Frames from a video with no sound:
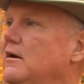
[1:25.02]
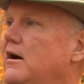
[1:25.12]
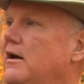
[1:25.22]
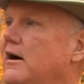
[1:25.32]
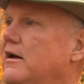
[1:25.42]

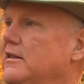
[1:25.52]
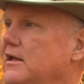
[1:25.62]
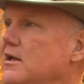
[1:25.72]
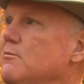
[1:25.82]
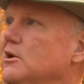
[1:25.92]

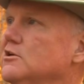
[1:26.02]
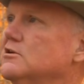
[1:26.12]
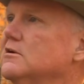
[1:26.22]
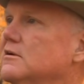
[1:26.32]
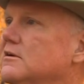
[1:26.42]
the image
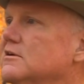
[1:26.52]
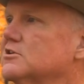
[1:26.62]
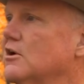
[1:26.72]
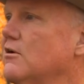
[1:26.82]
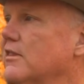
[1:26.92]

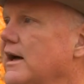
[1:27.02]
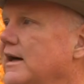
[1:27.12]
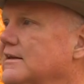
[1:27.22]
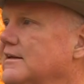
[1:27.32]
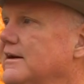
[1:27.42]
so
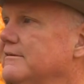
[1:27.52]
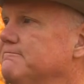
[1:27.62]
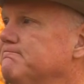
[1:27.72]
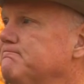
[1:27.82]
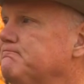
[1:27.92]
that
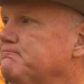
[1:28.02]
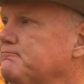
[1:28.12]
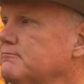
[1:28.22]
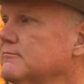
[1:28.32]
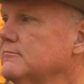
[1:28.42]

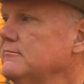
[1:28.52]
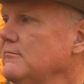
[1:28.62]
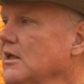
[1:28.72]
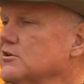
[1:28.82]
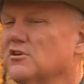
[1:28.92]

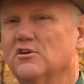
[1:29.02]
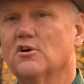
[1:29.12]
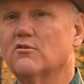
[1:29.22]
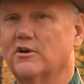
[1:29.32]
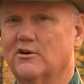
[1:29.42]
you
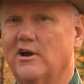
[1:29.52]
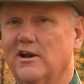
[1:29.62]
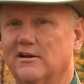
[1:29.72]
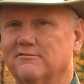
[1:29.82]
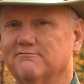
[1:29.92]
don't
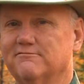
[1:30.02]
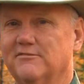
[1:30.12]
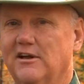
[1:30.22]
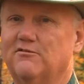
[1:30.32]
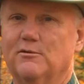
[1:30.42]
regret it
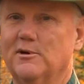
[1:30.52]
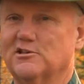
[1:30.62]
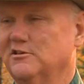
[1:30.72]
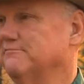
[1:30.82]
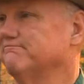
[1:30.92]
if you
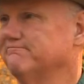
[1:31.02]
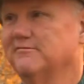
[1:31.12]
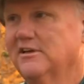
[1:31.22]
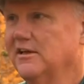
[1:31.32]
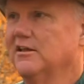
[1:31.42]
miss it.
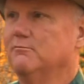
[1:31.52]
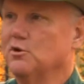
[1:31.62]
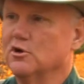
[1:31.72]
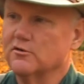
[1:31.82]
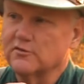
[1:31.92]

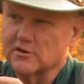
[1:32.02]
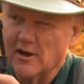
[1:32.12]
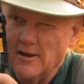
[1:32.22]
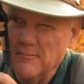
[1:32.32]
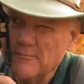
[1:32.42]
Beautiful
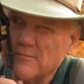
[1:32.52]
time.